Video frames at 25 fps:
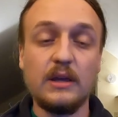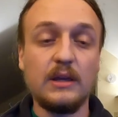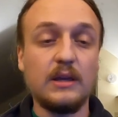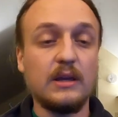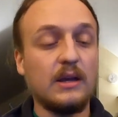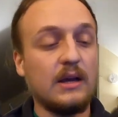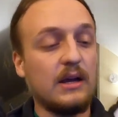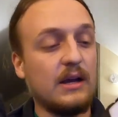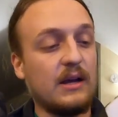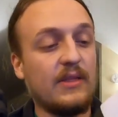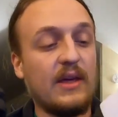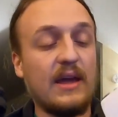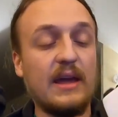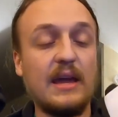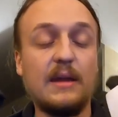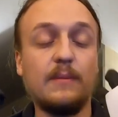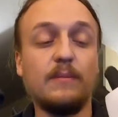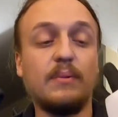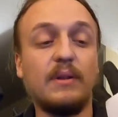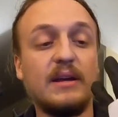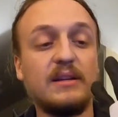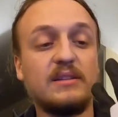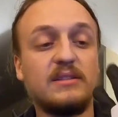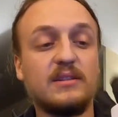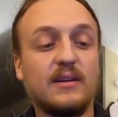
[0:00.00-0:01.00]
The hand
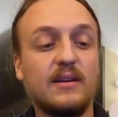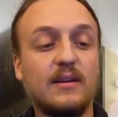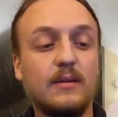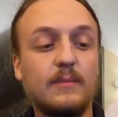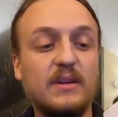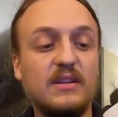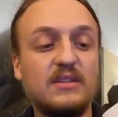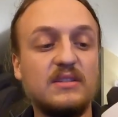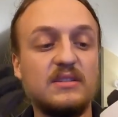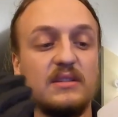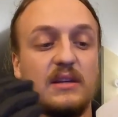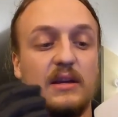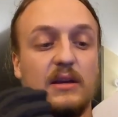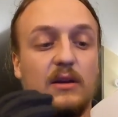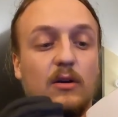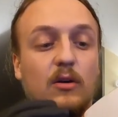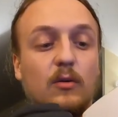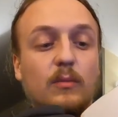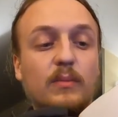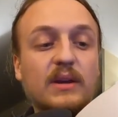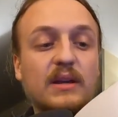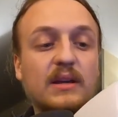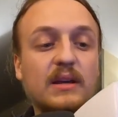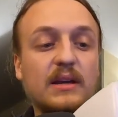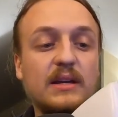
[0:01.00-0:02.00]
plates are going to be steel
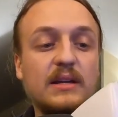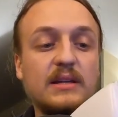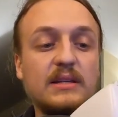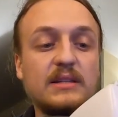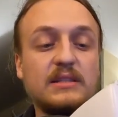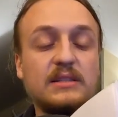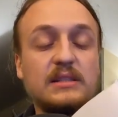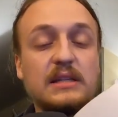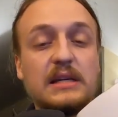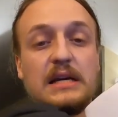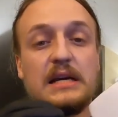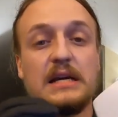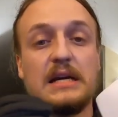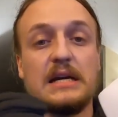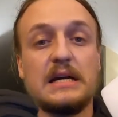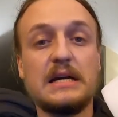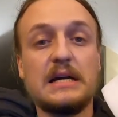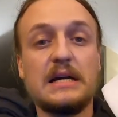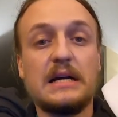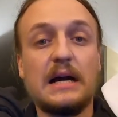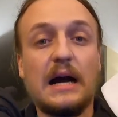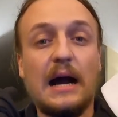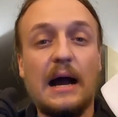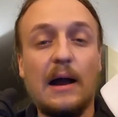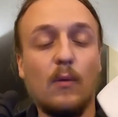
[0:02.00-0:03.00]
because
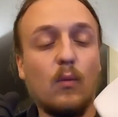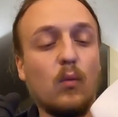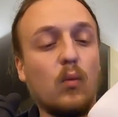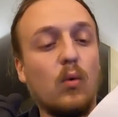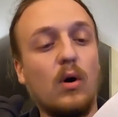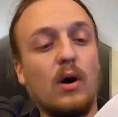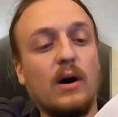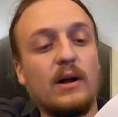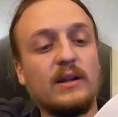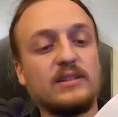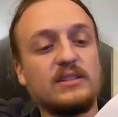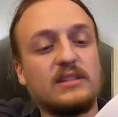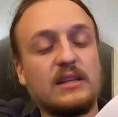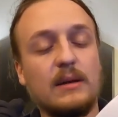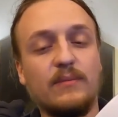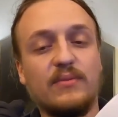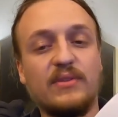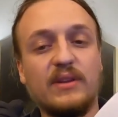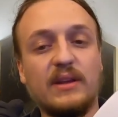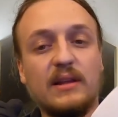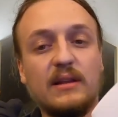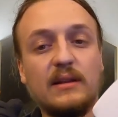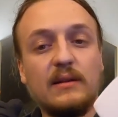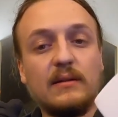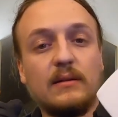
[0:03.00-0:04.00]
I want
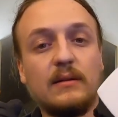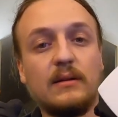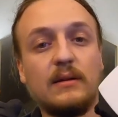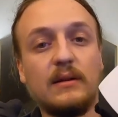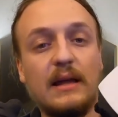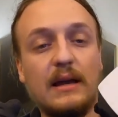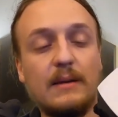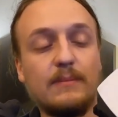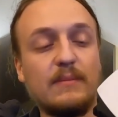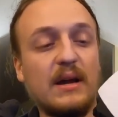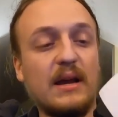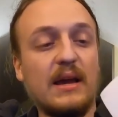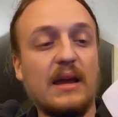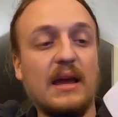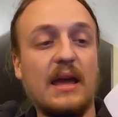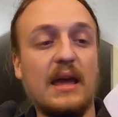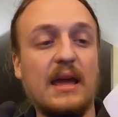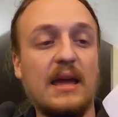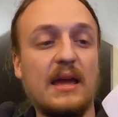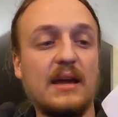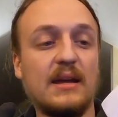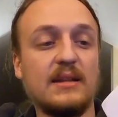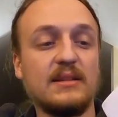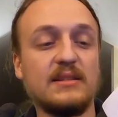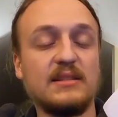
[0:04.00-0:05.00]
something like my
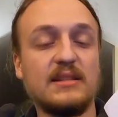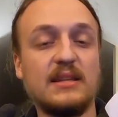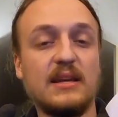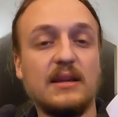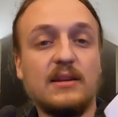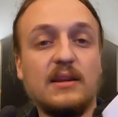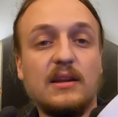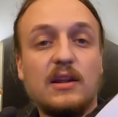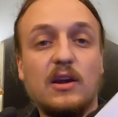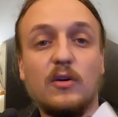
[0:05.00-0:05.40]
hands that,